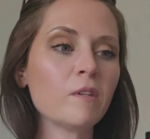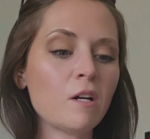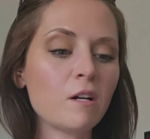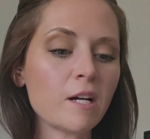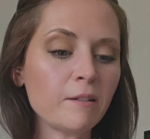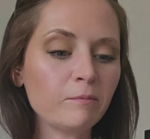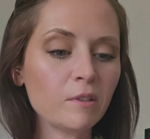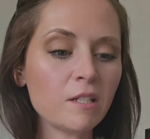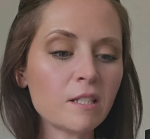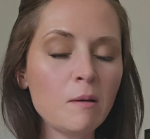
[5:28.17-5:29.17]
All right,
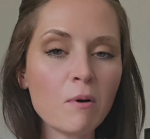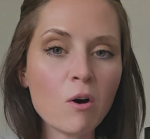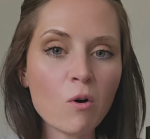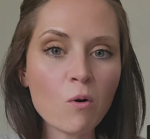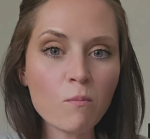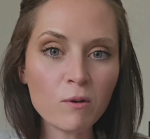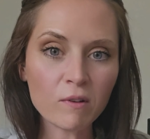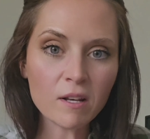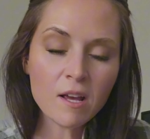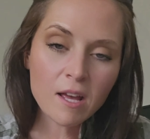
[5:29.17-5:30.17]
let's keep on
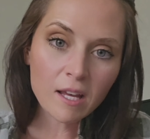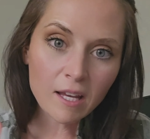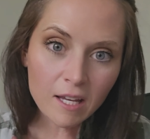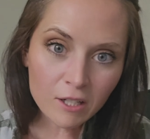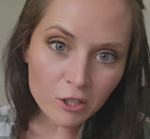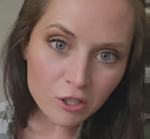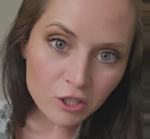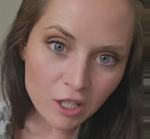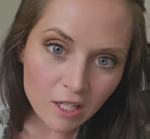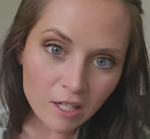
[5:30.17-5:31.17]
moving.
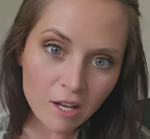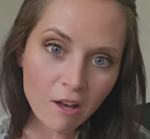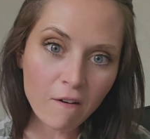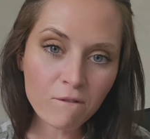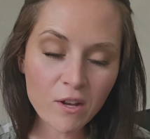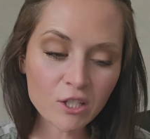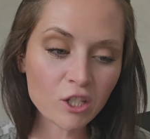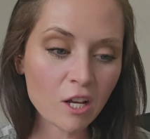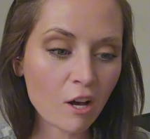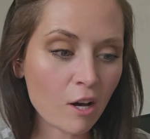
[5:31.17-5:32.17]
Energy
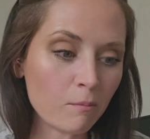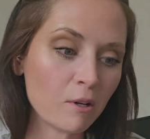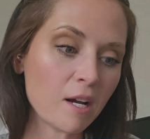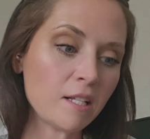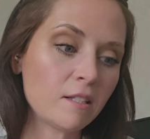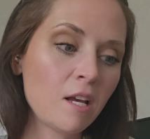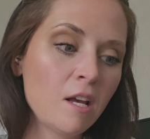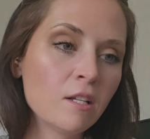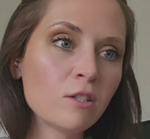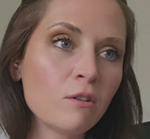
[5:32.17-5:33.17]
efficient upgrades.
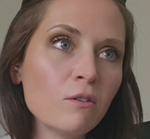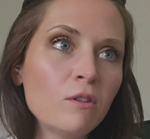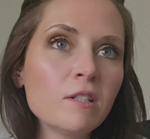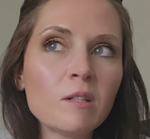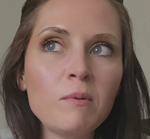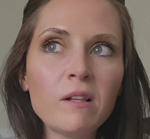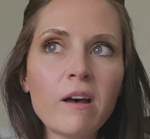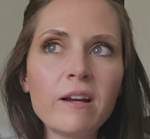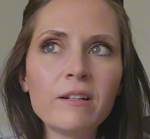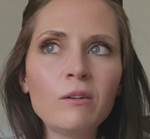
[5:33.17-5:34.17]
So this could be
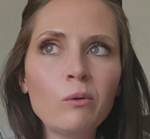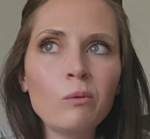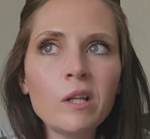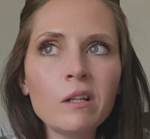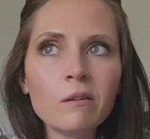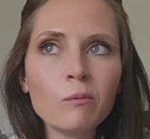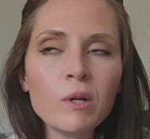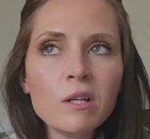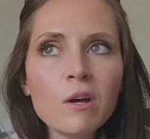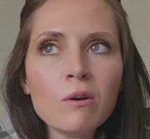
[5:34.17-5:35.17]
like
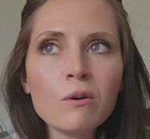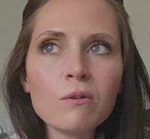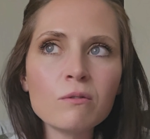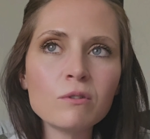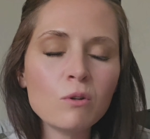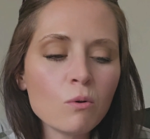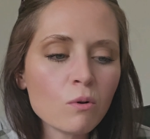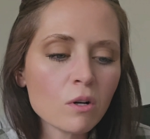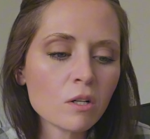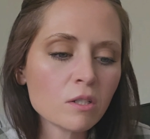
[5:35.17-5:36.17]
windows,
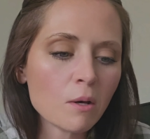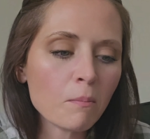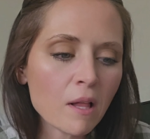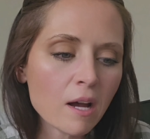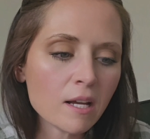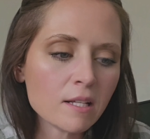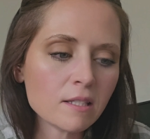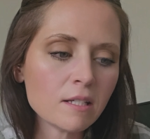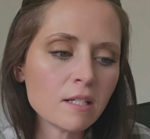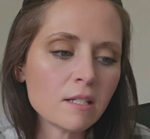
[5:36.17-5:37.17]
doors,
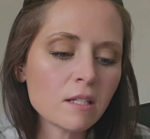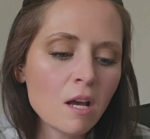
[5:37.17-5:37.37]
appliances.